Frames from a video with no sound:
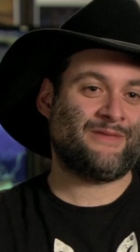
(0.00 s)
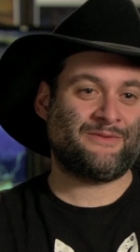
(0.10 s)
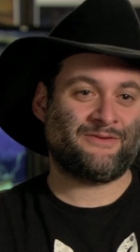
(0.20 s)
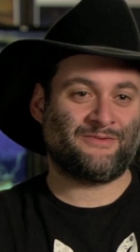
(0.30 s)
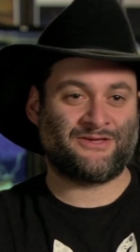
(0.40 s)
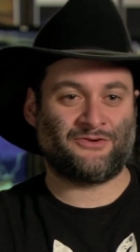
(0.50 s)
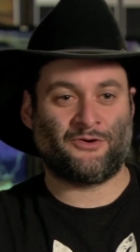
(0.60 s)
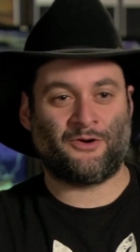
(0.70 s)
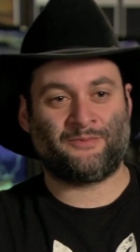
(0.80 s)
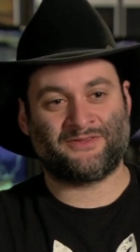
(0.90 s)
maybe when
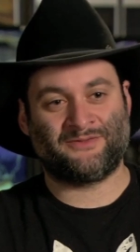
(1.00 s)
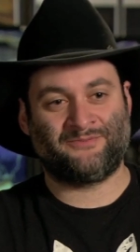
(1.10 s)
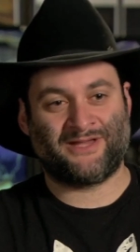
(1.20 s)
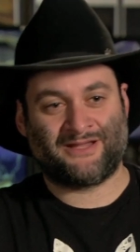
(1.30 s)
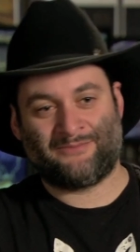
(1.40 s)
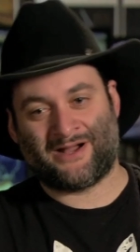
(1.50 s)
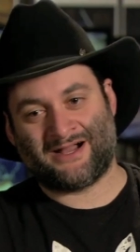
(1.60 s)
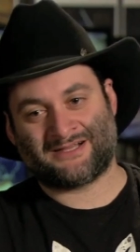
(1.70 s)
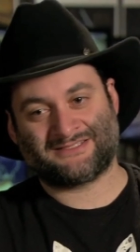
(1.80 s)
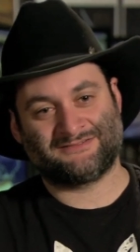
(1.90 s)
you open the big
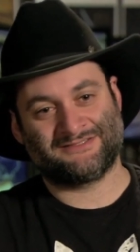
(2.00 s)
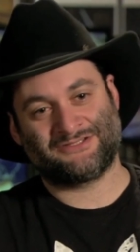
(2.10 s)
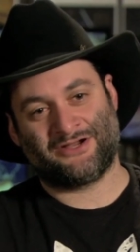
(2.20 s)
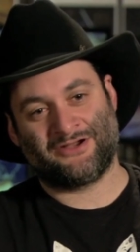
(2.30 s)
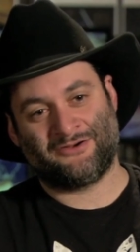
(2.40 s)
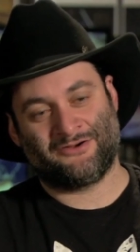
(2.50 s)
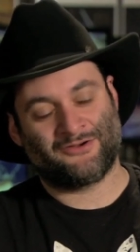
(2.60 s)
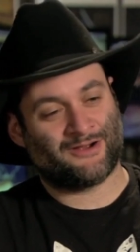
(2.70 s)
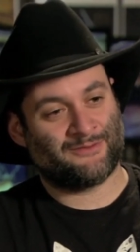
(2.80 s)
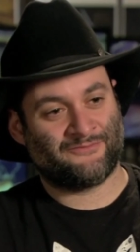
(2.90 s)
box to install your
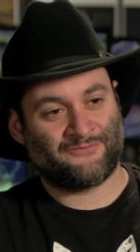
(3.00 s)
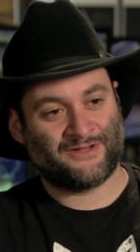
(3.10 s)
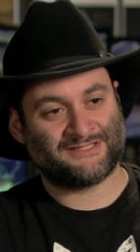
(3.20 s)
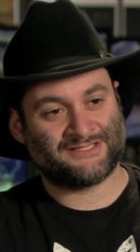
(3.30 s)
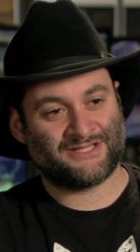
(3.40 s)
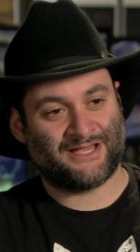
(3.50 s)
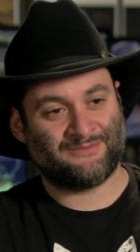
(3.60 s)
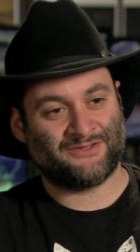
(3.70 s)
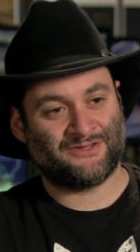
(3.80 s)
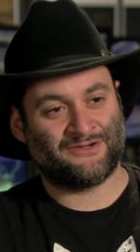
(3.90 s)
own carbon freezing
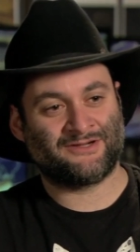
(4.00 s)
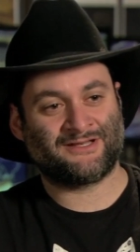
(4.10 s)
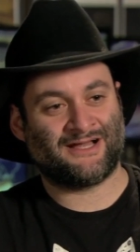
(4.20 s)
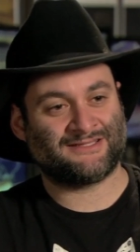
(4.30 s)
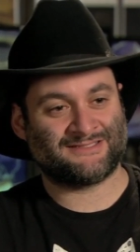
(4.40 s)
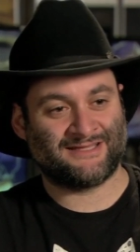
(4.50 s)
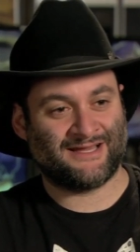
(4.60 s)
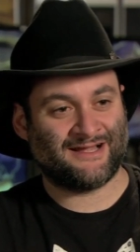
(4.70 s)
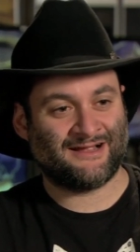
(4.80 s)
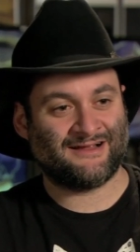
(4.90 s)
chamber, the Ugnaught's
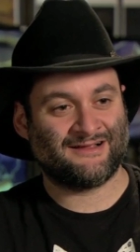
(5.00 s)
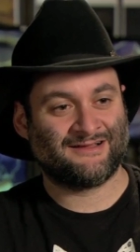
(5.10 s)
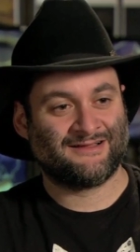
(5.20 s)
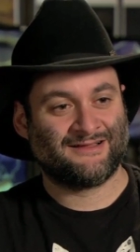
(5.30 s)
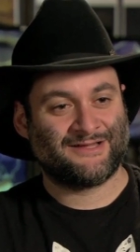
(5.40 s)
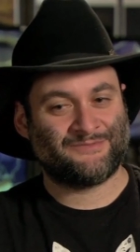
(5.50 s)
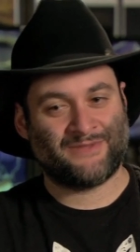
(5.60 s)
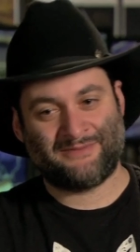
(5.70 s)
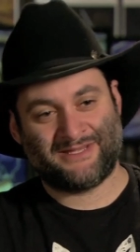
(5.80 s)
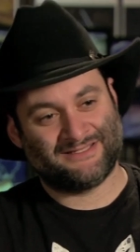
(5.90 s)
there.
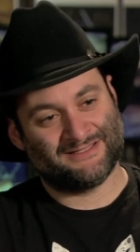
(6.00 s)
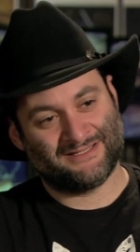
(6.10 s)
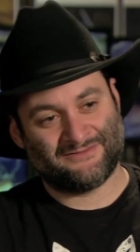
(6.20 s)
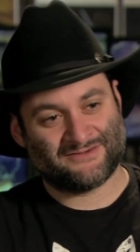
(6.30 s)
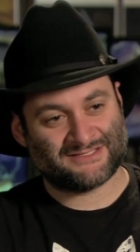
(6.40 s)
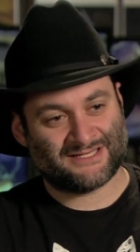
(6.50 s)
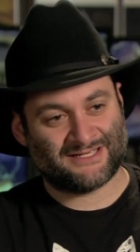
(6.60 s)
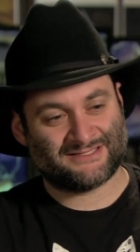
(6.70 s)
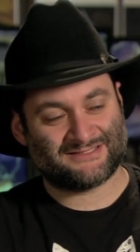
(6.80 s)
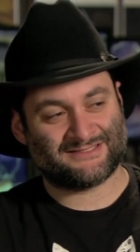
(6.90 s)
Maybe he delivers
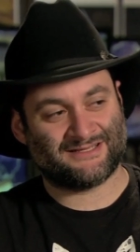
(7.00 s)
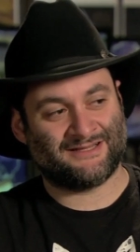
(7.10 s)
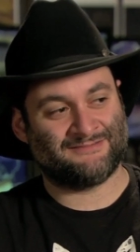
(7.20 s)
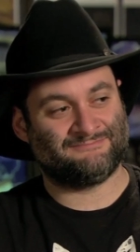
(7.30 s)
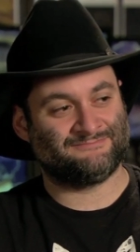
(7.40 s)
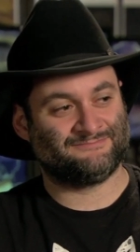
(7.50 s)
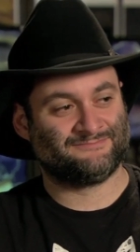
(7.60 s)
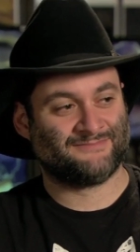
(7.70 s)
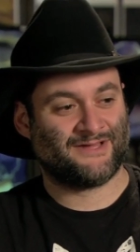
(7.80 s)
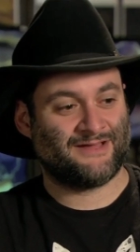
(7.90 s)
it. Um,
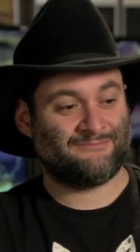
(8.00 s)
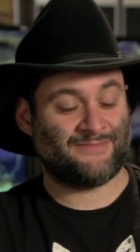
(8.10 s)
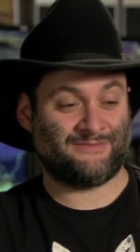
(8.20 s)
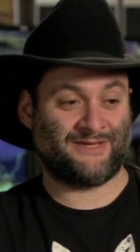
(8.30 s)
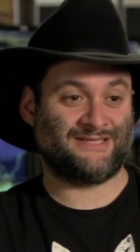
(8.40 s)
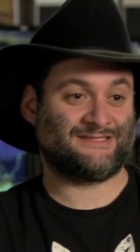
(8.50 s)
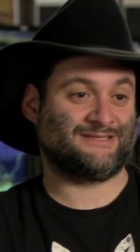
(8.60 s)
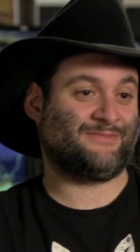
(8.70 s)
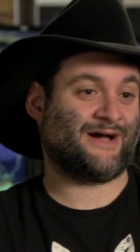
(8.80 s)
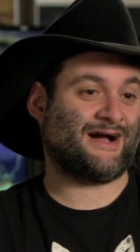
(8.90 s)
maybe he's
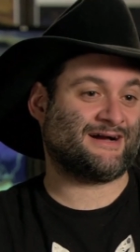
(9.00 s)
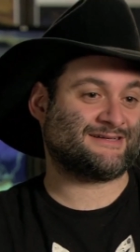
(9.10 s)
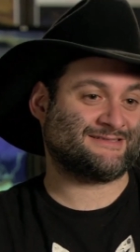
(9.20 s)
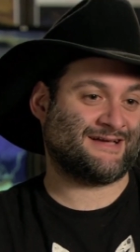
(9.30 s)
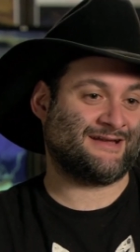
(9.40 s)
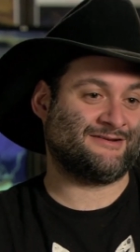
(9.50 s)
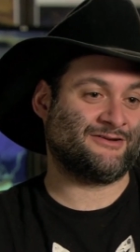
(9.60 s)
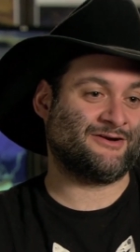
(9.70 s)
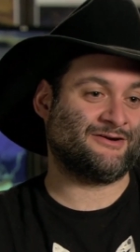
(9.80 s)
in the box. I don't